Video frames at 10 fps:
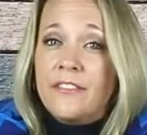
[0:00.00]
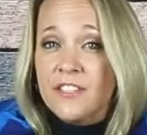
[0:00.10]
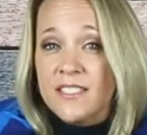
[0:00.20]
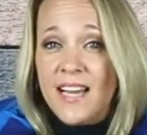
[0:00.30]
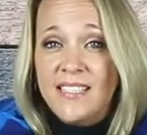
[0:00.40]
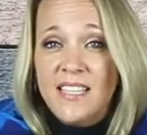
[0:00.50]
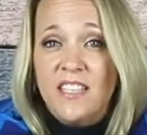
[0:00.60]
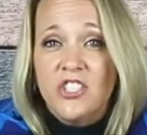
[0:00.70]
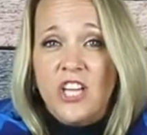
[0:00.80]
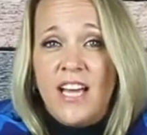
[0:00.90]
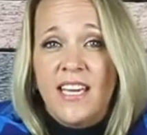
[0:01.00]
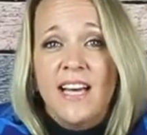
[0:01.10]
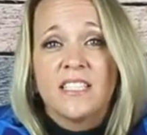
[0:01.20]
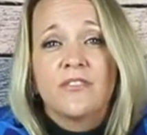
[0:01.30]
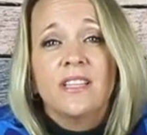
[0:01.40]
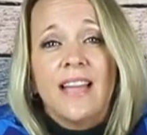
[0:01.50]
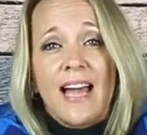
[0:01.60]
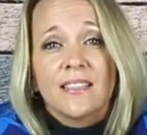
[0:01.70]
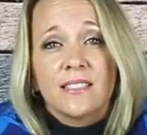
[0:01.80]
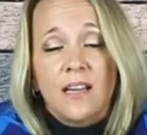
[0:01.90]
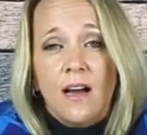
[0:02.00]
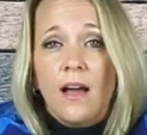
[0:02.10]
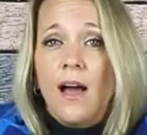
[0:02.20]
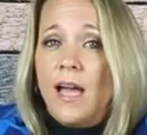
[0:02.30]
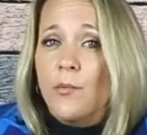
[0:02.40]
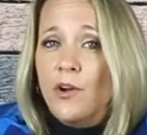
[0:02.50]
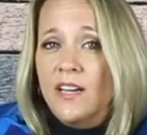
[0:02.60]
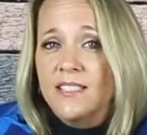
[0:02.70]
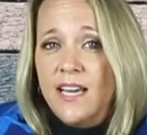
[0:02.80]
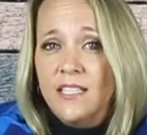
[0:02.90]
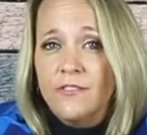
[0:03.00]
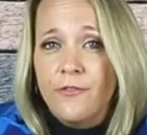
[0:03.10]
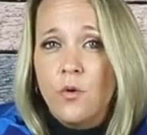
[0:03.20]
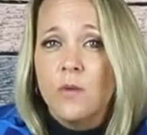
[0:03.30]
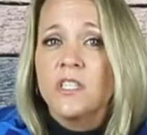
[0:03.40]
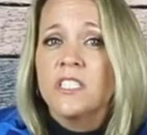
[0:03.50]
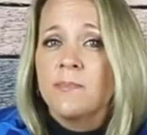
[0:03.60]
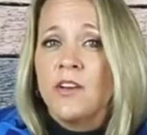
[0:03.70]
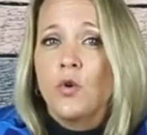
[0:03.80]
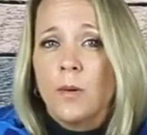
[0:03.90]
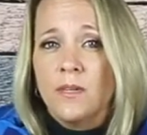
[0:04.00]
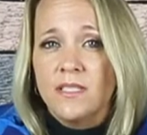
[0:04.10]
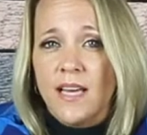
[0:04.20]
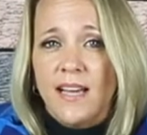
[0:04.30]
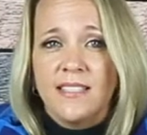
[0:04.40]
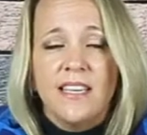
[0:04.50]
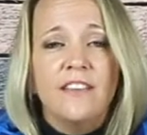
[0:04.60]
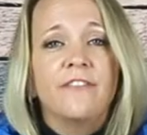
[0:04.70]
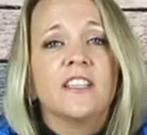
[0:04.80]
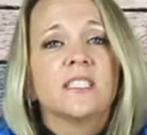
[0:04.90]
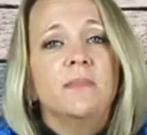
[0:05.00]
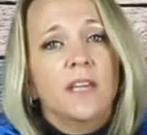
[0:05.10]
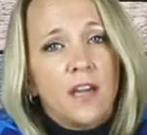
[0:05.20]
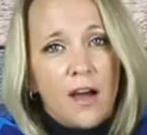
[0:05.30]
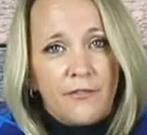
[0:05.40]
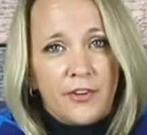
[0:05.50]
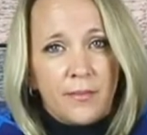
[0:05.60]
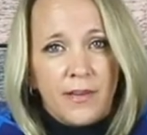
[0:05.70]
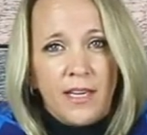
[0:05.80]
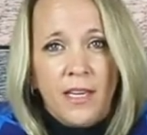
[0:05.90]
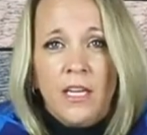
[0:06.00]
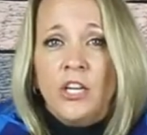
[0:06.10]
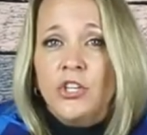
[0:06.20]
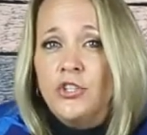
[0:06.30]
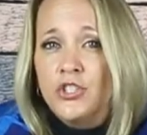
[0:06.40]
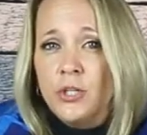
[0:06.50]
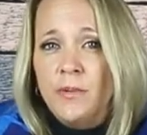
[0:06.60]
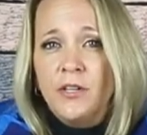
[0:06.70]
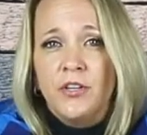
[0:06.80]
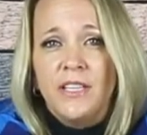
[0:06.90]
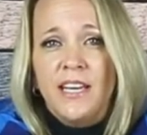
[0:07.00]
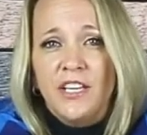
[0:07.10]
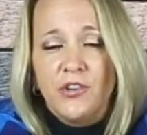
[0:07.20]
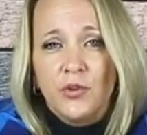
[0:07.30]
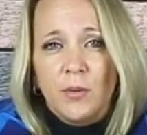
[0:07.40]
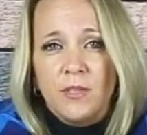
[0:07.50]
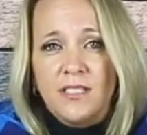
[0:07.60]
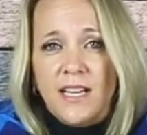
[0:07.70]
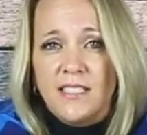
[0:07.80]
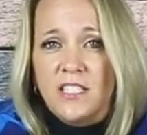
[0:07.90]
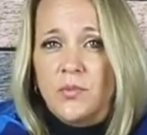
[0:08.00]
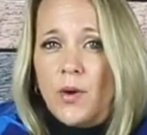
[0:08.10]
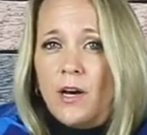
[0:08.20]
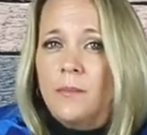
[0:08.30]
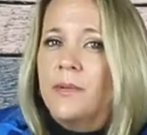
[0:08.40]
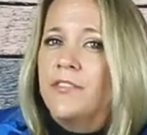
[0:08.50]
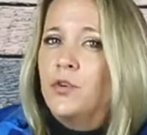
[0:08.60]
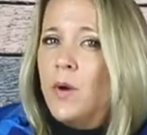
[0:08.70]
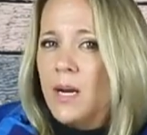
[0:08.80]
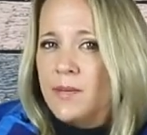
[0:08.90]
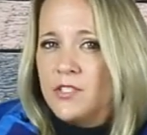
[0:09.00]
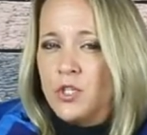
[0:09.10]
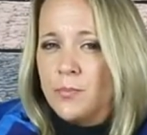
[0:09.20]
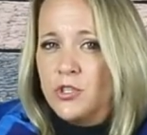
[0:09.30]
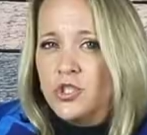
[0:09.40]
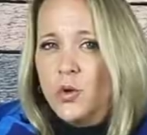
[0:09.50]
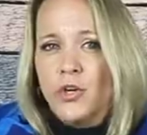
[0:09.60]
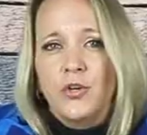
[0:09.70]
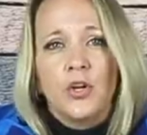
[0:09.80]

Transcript: For sizing, this jacket has a relaxed cut. I'm wearing a size 4, which is my normal size, and it fits me comfortably. You should be good getting your normal size as well, but if you want to be super sure, you